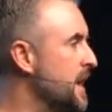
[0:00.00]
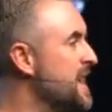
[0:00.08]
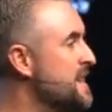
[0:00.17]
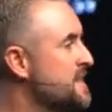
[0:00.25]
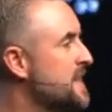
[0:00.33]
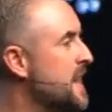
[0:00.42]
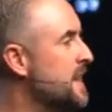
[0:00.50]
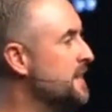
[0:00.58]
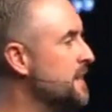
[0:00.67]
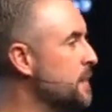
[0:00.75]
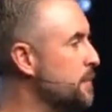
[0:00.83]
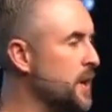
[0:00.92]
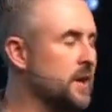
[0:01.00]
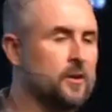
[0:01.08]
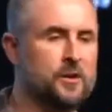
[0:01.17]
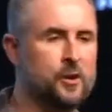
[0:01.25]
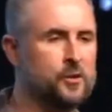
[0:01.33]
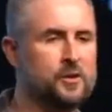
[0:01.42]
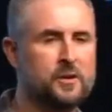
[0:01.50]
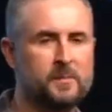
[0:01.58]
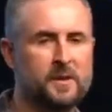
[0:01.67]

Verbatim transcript: Is that a deal breaker? No, you can be